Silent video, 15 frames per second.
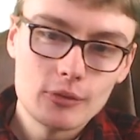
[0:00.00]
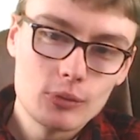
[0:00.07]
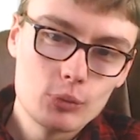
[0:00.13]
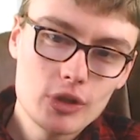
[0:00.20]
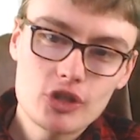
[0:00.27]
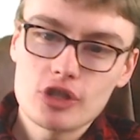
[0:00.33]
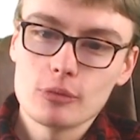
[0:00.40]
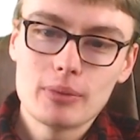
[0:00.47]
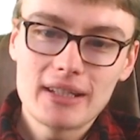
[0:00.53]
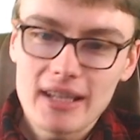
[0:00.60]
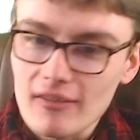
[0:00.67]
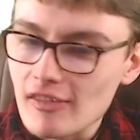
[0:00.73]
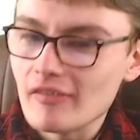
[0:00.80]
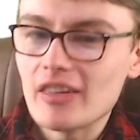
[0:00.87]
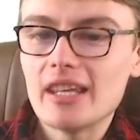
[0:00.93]
we should be
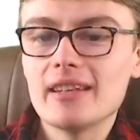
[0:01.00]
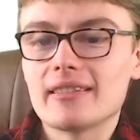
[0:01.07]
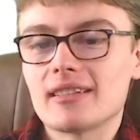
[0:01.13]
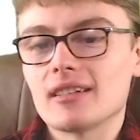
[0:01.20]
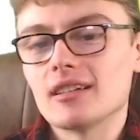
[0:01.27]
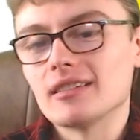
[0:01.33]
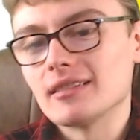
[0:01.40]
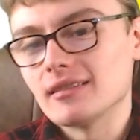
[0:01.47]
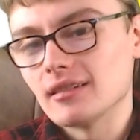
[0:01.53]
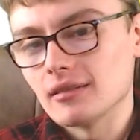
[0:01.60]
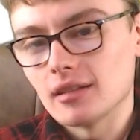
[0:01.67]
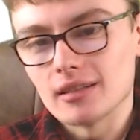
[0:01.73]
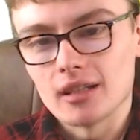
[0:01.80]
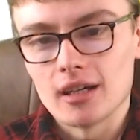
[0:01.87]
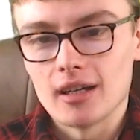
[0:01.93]
giving these
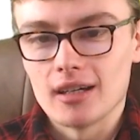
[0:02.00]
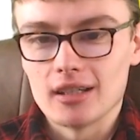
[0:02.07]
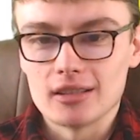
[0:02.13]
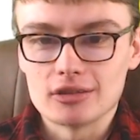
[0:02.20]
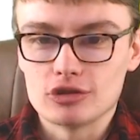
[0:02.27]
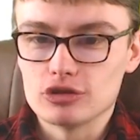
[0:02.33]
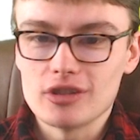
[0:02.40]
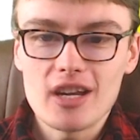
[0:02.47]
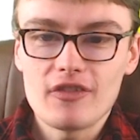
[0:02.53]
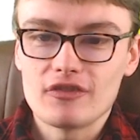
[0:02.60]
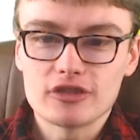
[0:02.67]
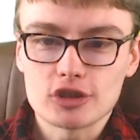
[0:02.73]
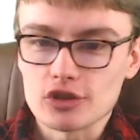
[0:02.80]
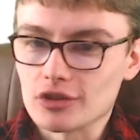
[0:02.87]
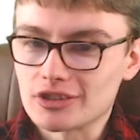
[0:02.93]
uh,
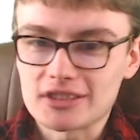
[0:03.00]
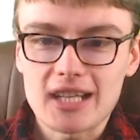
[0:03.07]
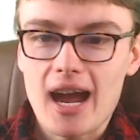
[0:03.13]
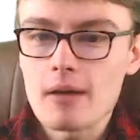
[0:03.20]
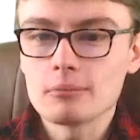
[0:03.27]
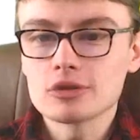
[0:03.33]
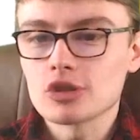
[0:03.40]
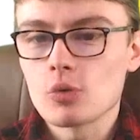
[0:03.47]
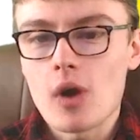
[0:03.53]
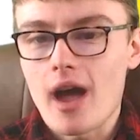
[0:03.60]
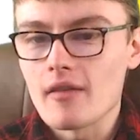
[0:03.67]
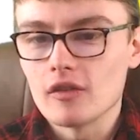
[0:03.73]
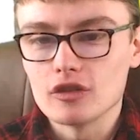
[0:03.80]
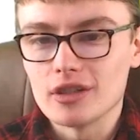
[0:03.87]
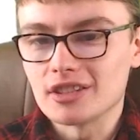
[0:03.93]
grifts or scams or
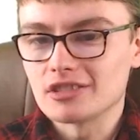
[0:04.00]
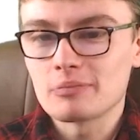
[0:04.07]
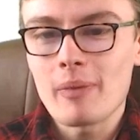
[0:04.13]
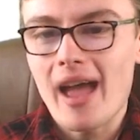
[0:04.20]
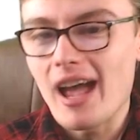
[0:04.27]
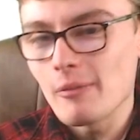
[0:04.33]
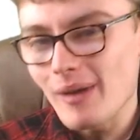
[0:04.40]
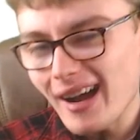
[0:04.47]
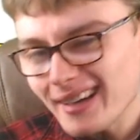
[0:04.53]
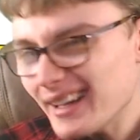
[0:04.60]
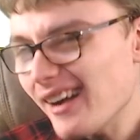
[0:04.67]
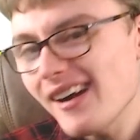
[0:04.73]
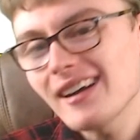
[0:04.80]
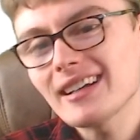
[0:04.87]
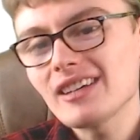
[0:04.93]
whatever respect, but I
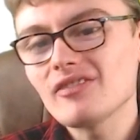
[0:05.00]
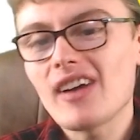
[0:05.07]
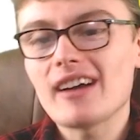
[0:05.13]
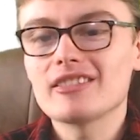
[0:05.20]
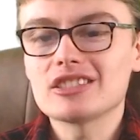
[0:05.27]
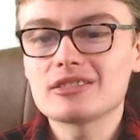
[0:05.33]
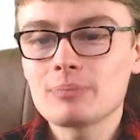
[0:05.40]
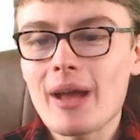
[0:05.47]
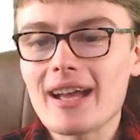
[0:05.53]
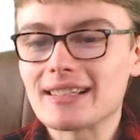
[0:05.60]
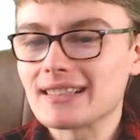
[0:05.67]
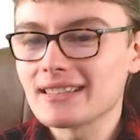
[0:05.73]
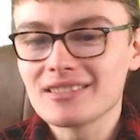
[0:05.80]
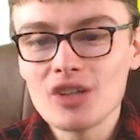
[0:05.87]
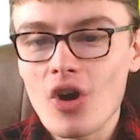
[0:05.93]
can't give that
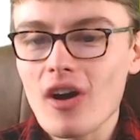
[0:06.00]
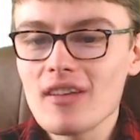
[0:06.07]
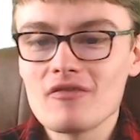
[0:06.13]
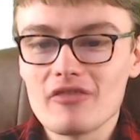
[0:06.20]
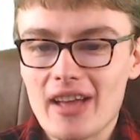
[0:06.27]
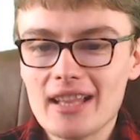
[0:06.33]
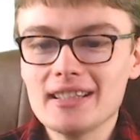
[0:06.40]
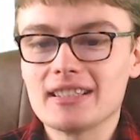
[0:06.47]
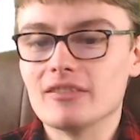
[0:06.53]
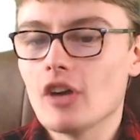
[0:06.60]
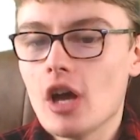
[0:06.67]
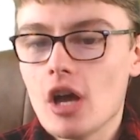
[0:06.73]
respect. It's not inventive.